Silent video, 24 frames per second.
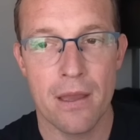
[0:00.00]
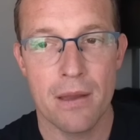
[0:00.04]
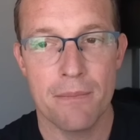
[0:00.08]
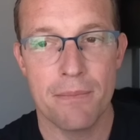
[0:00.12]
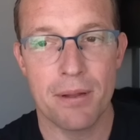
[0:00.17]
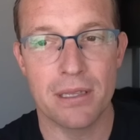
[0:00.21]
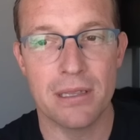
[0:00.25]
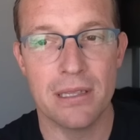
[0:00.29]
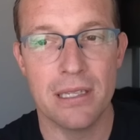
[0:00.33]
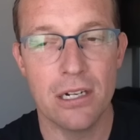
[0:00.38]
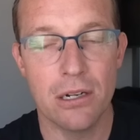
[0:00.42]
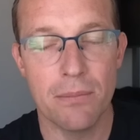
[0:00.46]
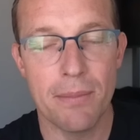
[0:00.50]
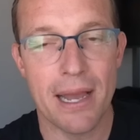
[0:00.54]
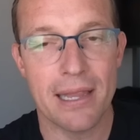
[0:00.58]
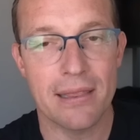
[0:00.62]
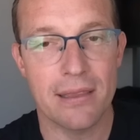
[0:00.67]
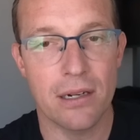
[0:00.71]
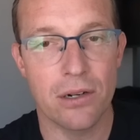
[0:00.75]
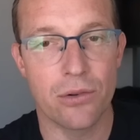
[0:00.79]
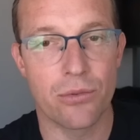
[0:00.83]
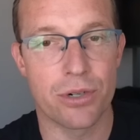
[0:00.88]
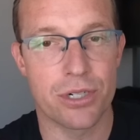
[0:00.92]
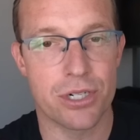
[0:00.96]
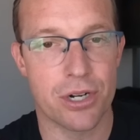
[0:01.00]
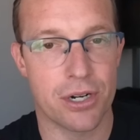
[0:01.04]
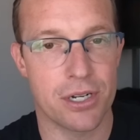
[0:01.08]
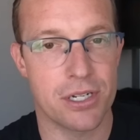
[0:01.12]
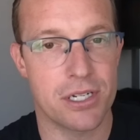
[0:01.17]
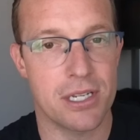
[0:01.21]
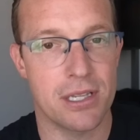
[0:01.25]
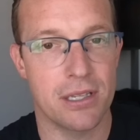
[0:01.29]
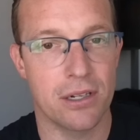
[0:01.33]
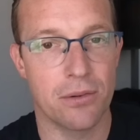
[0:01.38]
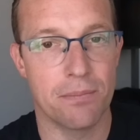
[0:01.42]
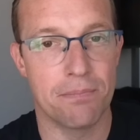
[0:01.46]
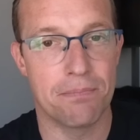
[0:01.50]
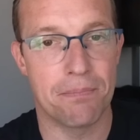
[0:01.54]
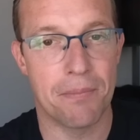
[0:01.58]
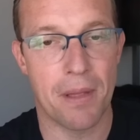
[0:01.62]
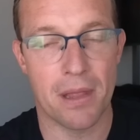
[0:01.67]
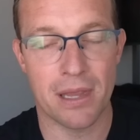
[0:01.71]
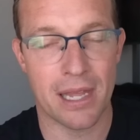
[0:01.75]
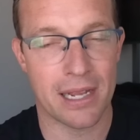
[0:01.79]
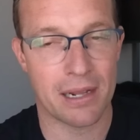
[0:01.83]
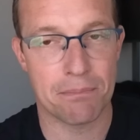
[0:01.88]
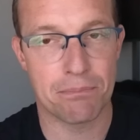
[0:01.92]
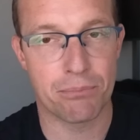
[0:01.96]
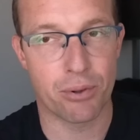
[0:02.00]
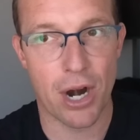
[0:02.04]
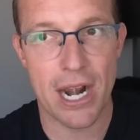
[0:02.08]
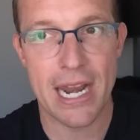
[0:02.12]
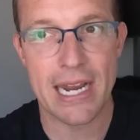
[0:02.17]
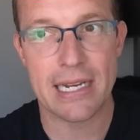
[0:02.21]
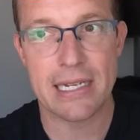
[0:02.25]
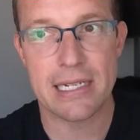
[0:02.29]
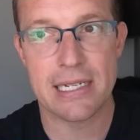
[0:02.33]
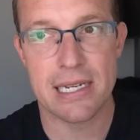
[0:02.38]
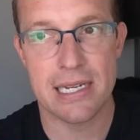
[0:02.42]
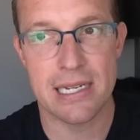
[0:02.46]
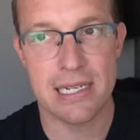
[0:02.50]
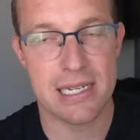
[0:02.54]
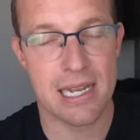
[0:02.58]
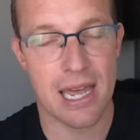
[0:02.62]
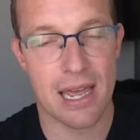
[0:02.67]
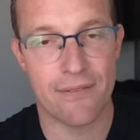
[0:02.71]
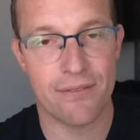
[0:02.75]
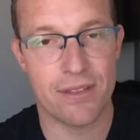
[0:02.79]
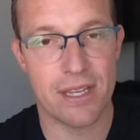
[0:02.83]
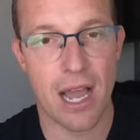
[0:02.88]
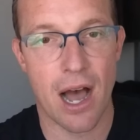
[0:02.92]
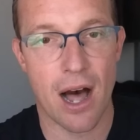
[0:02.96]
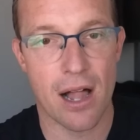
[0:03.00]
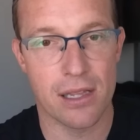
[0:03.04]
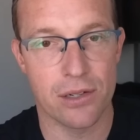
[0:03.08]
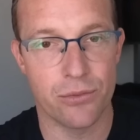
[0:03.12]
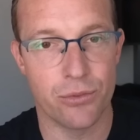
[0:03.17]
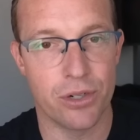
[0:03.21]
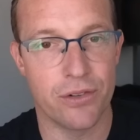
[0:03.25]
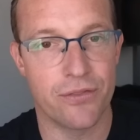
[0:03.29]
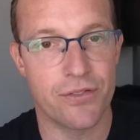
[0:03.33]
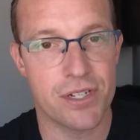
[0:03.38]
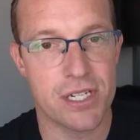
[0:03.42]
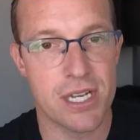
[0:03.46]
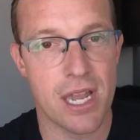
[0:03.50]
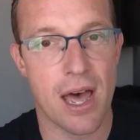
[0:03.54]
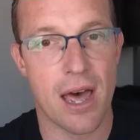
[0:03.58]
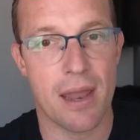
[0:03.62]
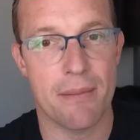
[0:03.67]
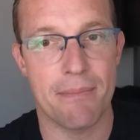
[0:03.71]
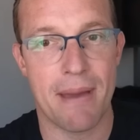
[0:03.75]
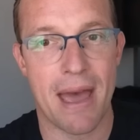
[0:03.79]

But little by little, we're starting to see little like breaks inside of the Hollywood facade.